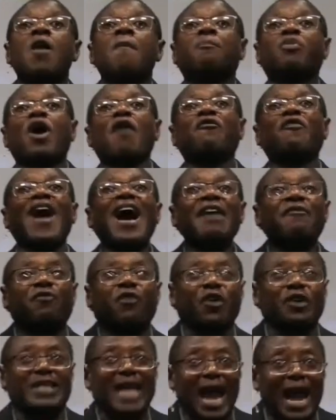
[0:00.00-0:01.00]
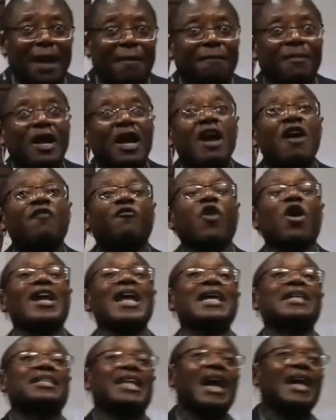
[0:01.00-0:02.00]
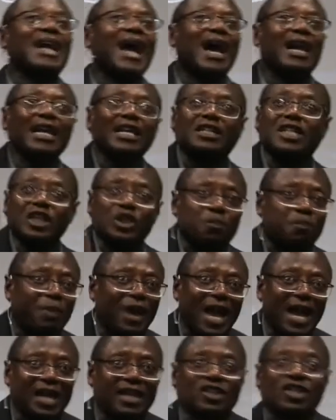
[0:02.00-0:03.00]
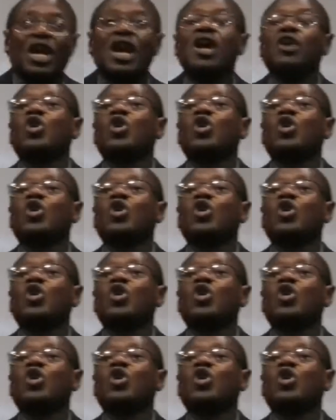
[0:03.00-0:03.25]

provide for them, for the internally displaced,